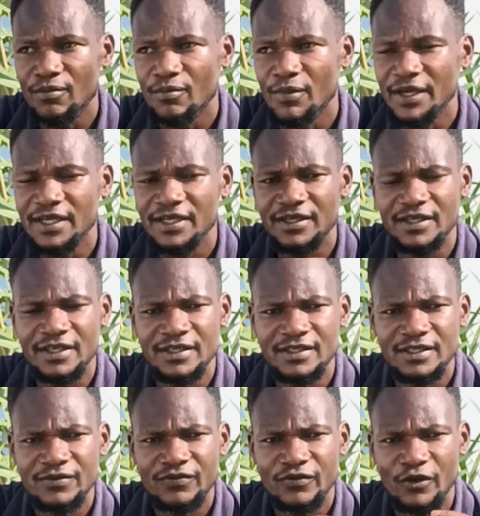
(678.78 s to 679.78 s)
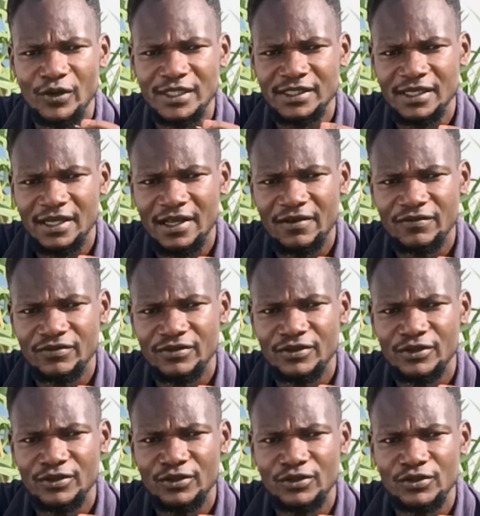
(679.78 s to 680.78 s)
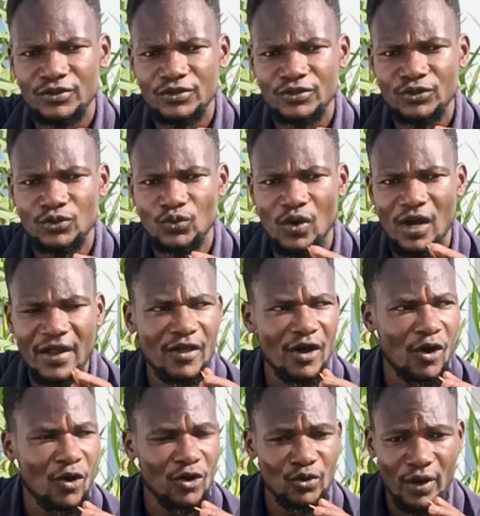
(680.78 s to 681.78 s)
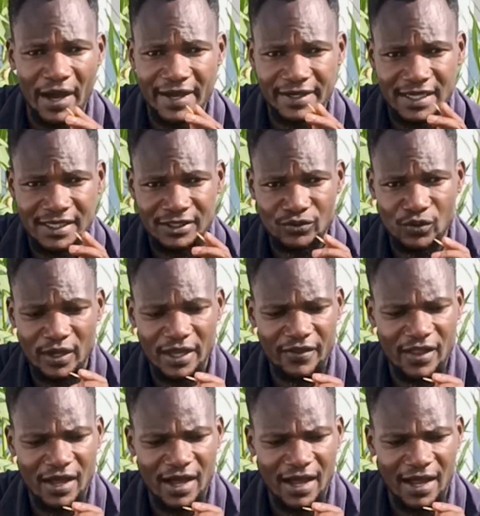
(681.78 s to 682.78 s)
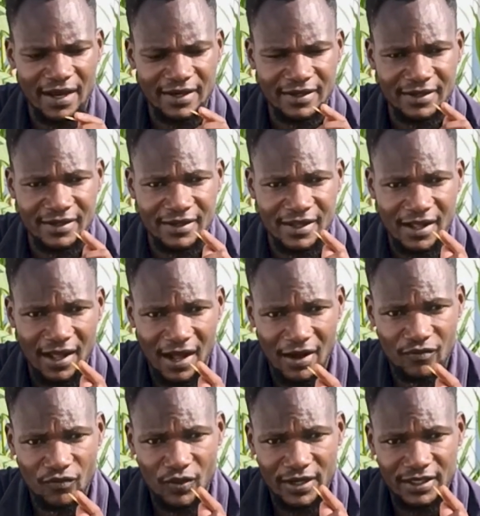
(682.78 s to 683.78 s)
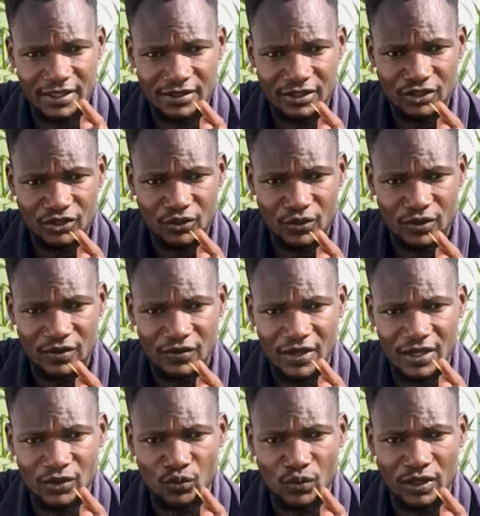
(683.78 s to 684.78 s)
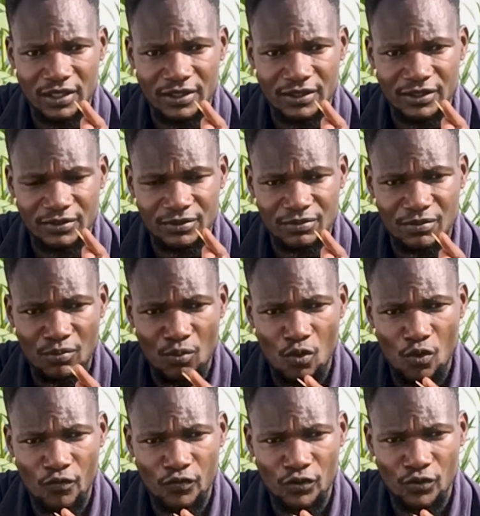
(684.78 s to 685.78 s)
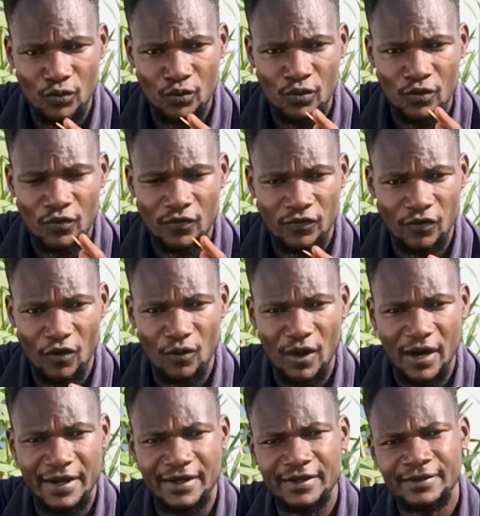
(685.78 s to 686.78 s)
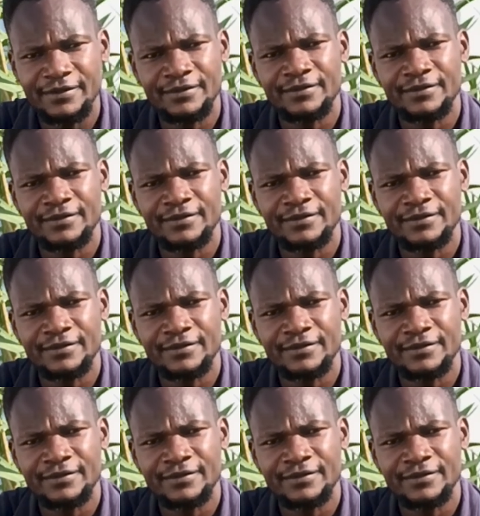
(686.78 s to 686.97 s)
make it easy for yourself to gather all your ideas together and have one decision that will move you forward.